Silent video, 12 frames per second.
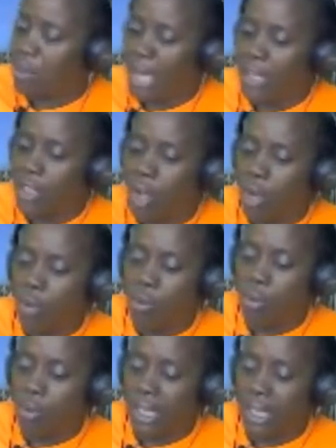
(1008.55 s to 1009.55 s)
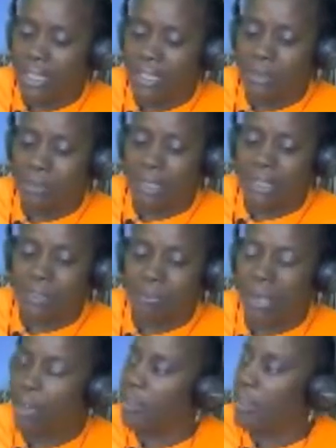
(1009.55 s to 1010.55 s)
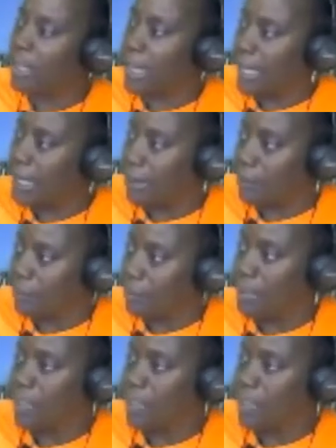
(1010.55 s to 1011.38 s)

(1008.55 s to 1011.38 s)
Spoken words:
I know more that it's bigger than I am.